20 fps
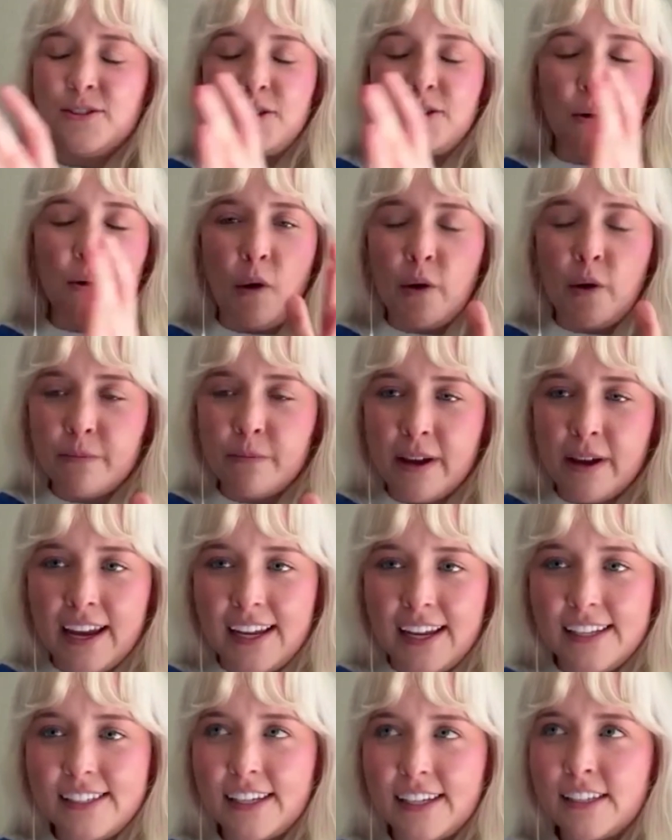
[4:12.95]
growing
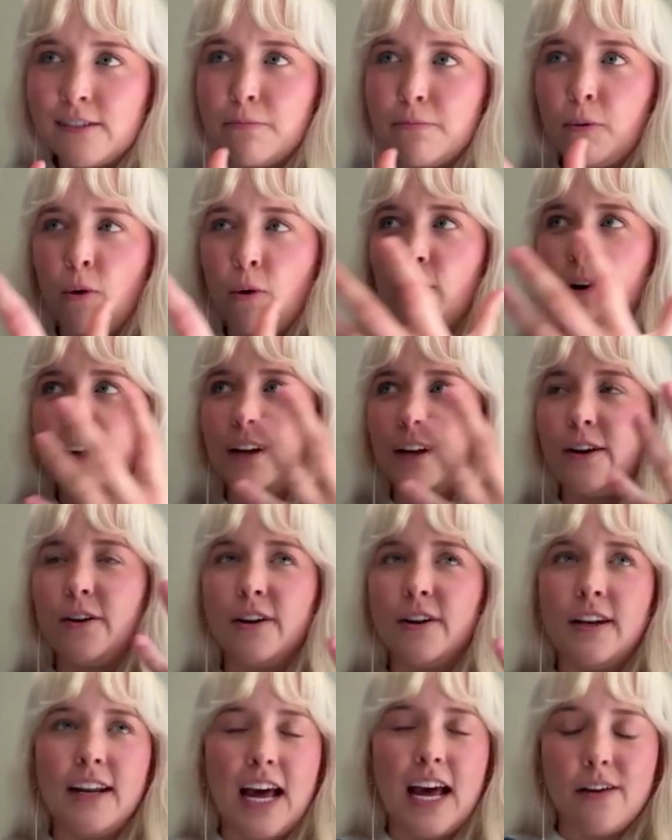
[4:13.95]
pains, exploring
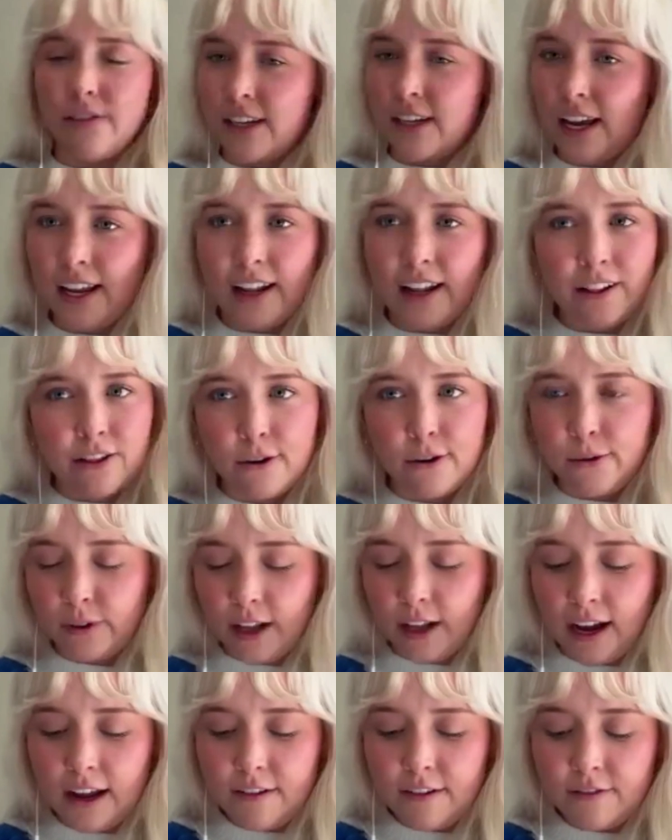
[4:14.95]
and navigating through
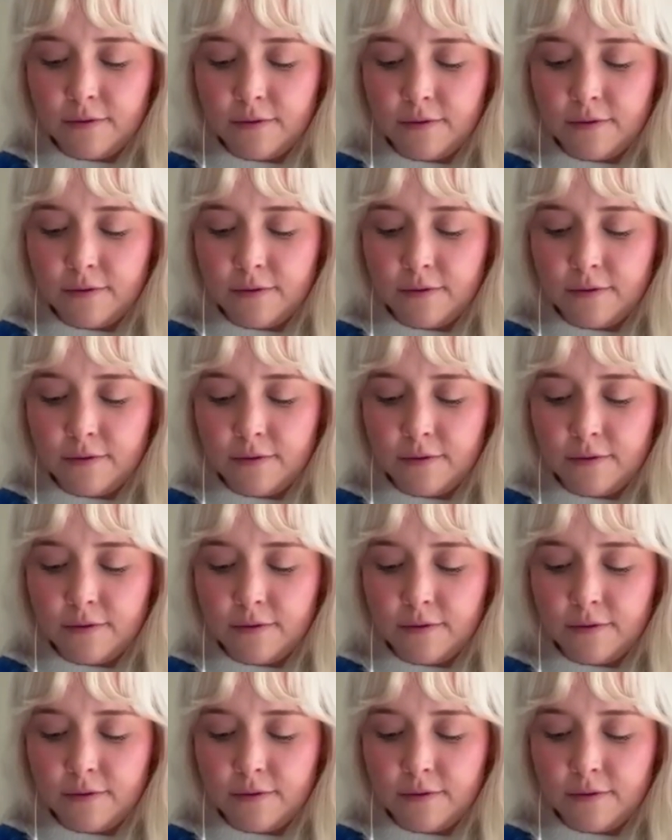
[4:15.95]
life.